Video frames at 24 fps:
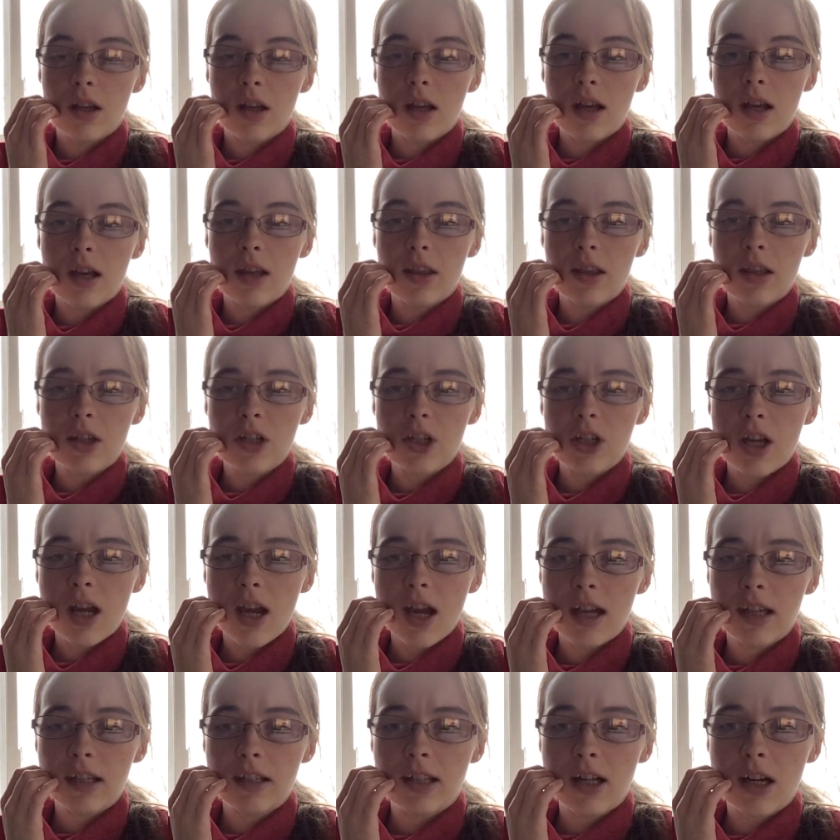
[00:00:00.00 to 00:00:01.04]
then she
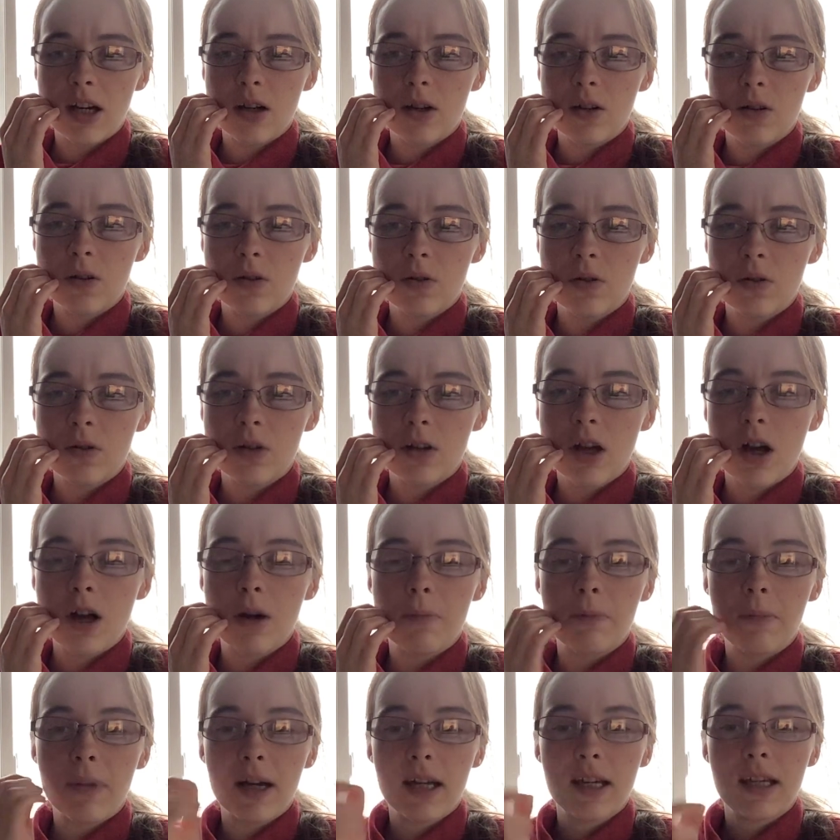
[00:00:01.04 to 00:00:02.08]
had down a
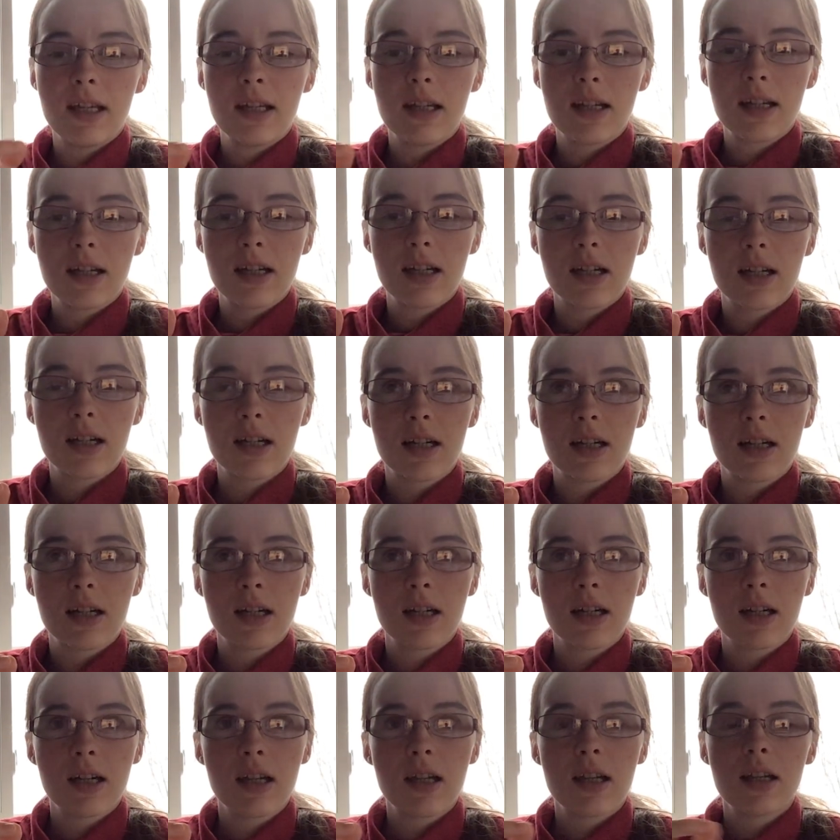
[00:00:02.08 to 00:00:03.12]
bike
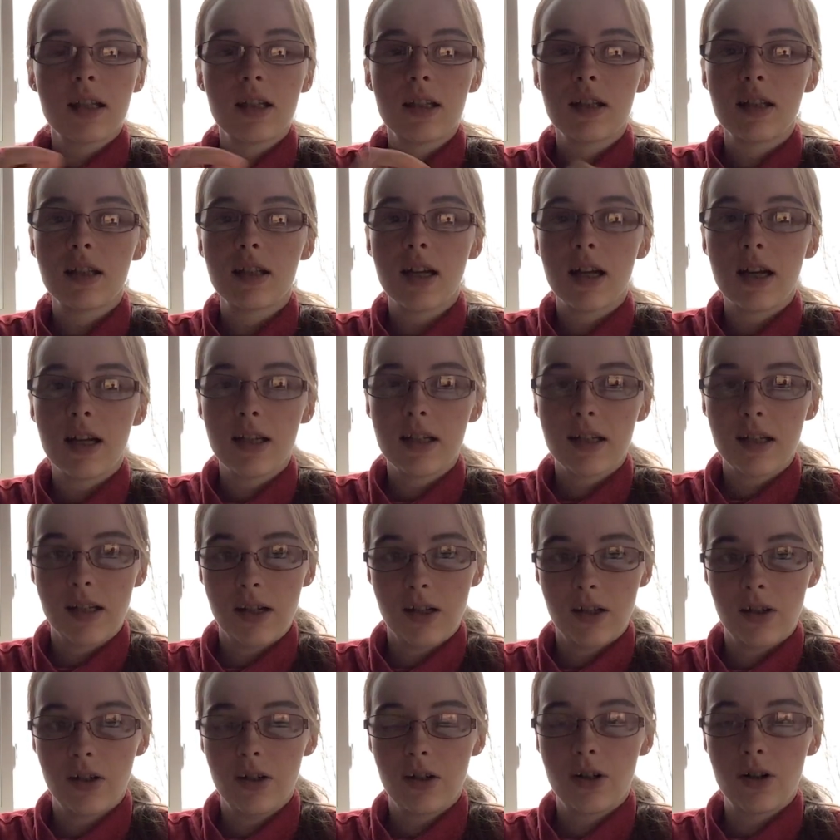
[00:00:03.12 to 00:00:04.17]
side
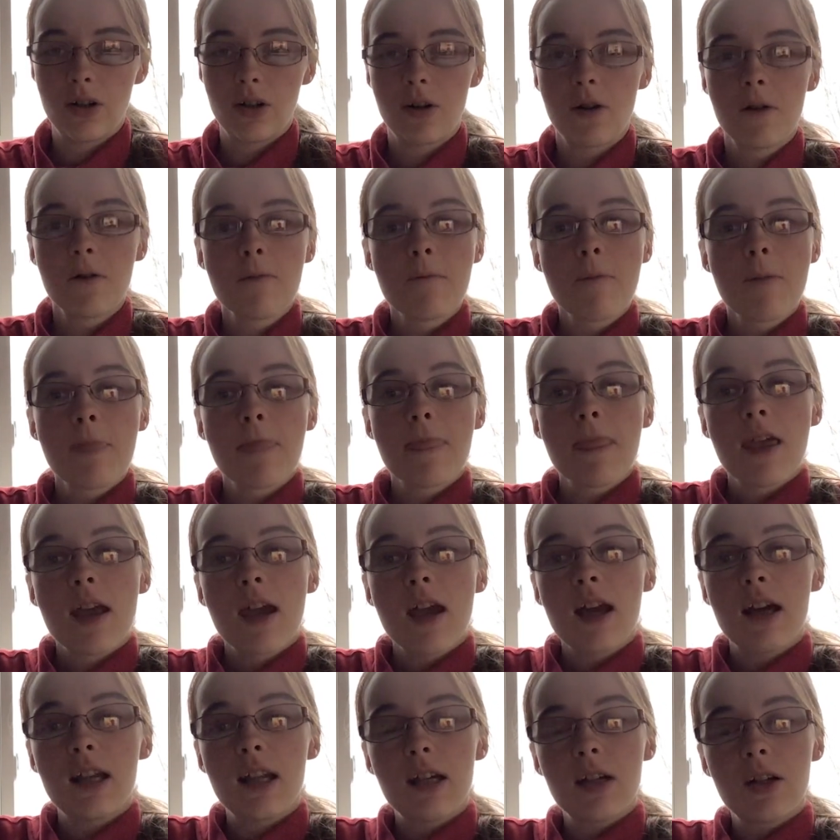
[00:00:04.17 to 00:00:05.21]
carrier,
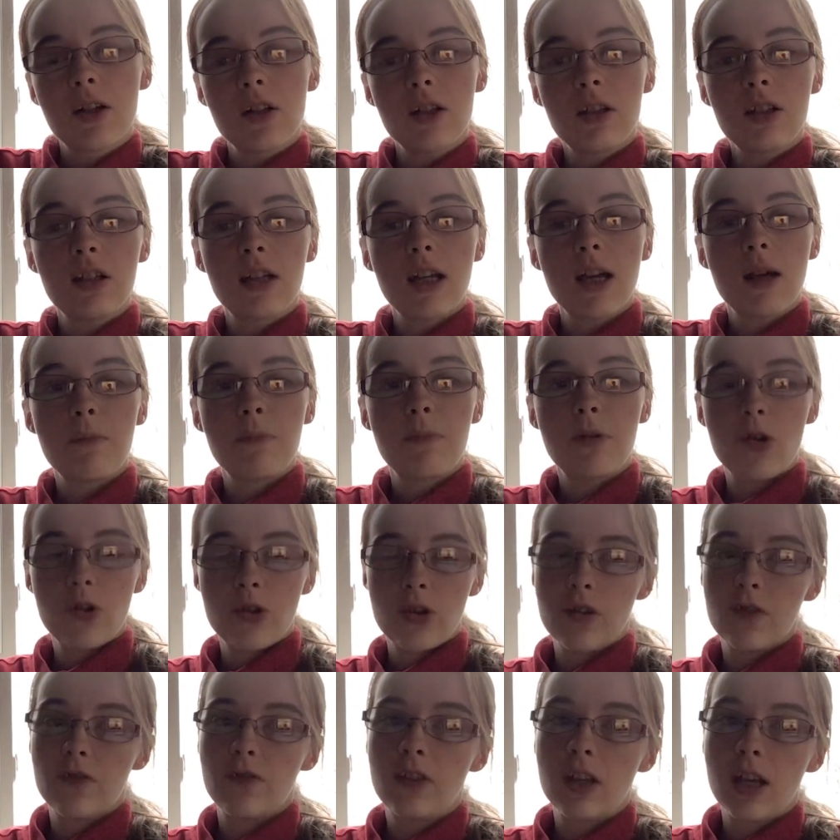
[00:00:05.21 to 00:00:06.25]
and I couldn't get both
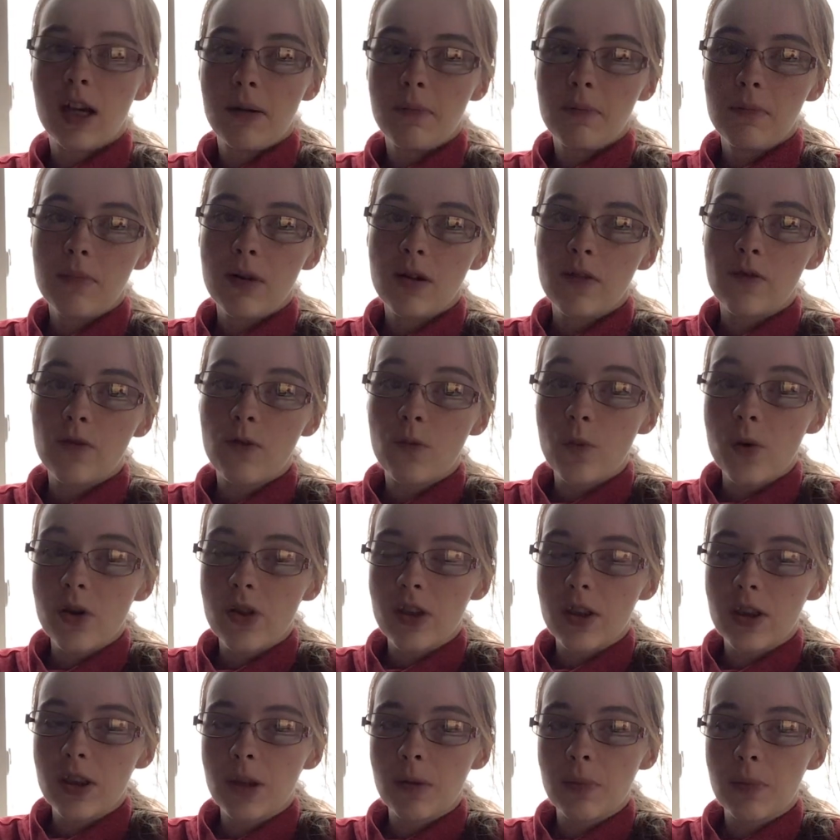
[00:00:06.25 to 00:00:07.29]
of them
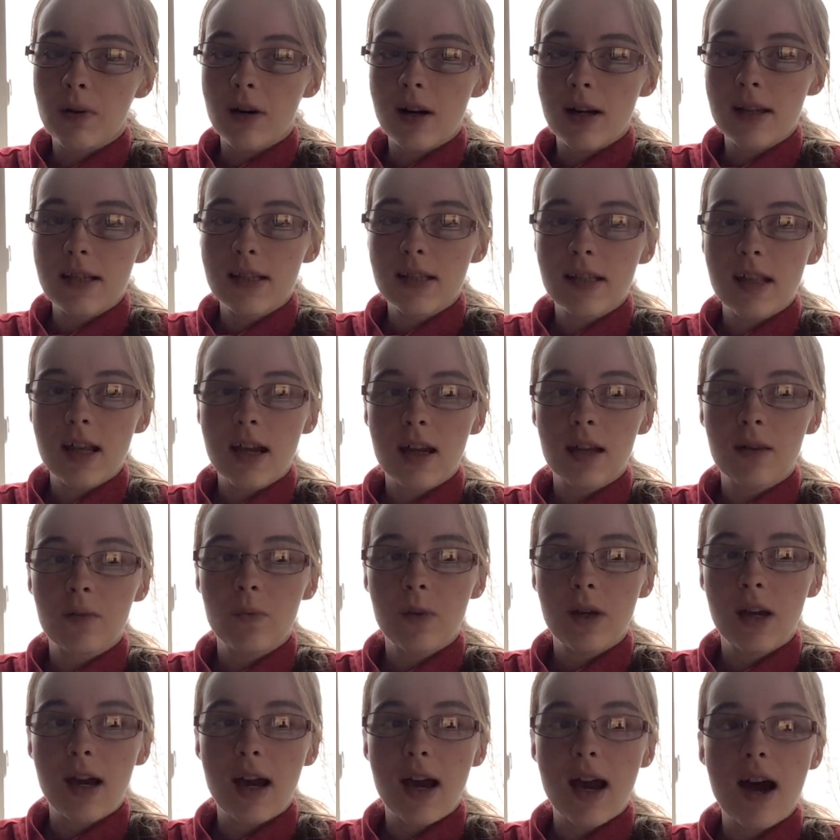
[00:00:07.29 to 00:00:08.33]
within the price that we
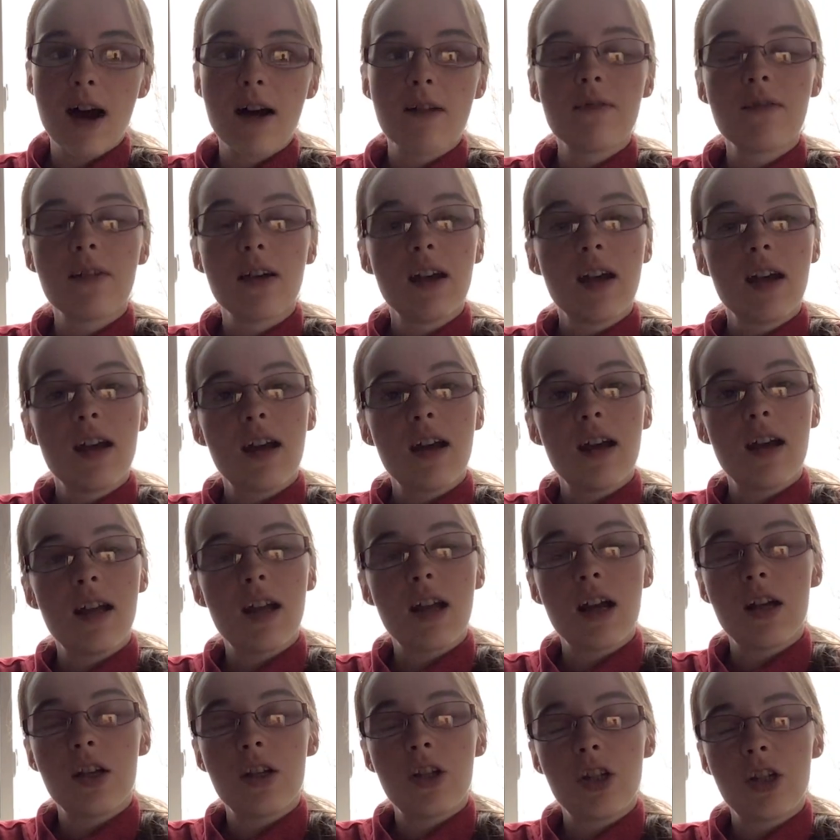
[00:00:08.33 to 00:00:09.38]
have, and
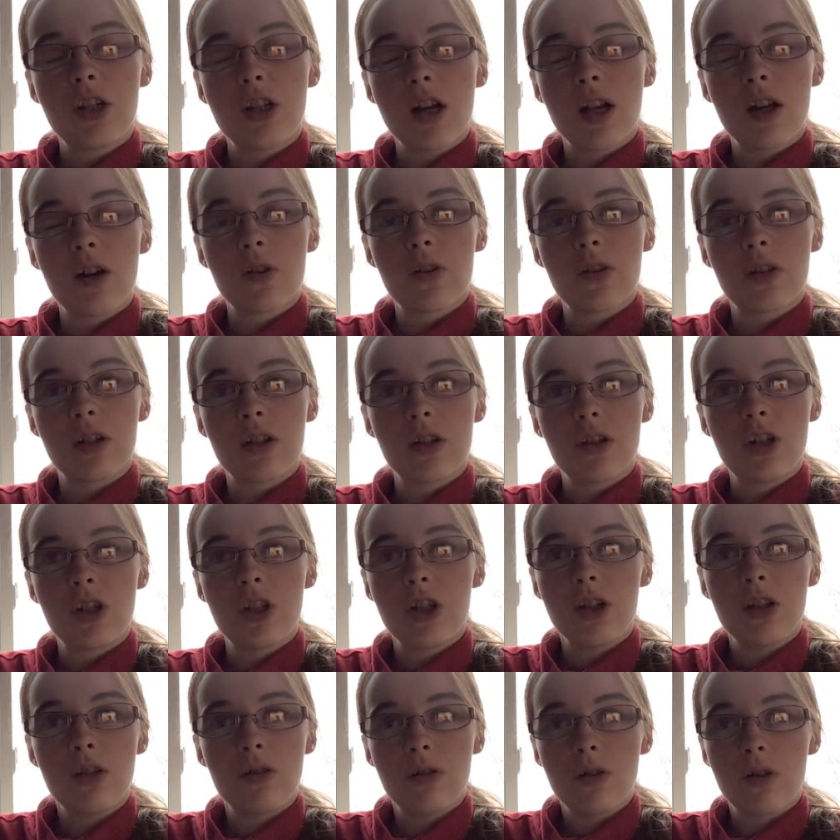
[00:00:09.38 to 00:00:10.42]
I don't think
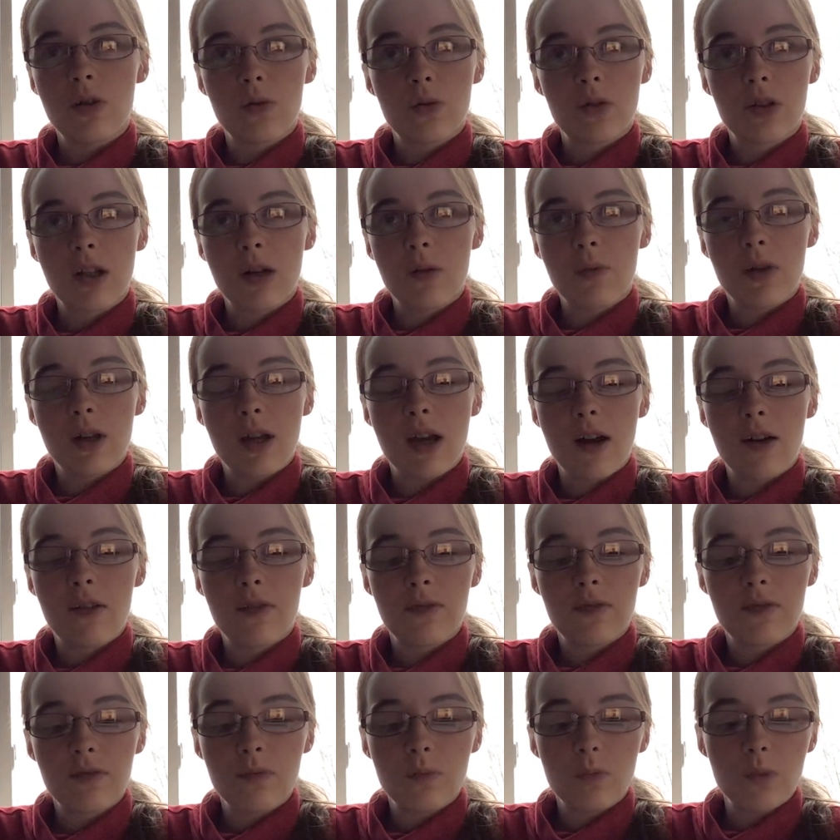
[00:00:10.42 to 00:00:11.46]
she knows that we
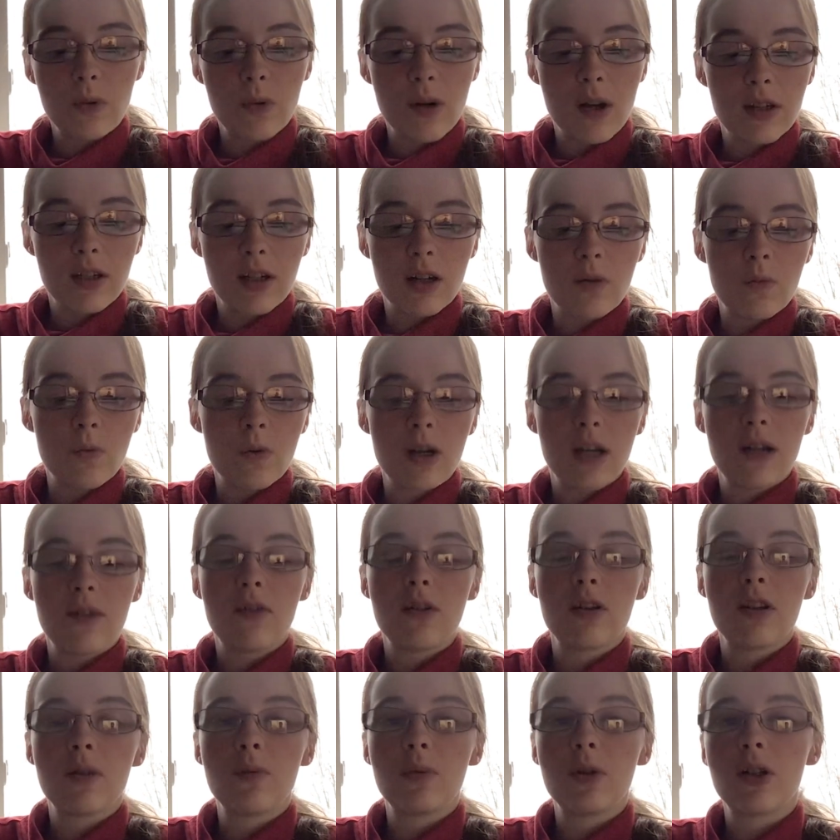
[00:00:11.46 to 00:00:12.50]
write down whatever,
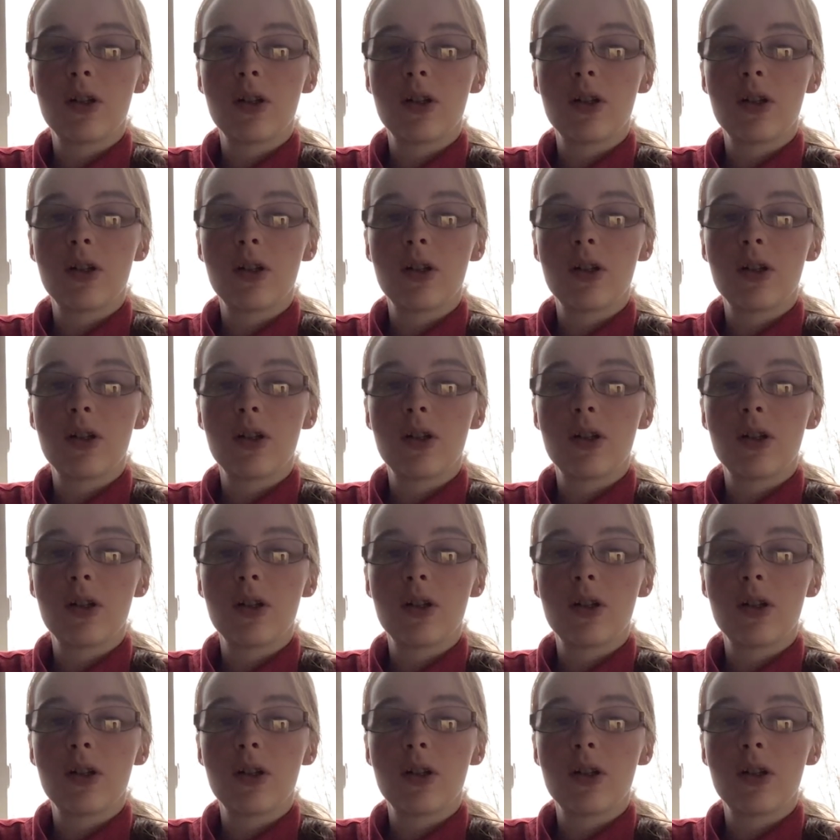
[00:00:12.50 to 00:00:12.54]
and then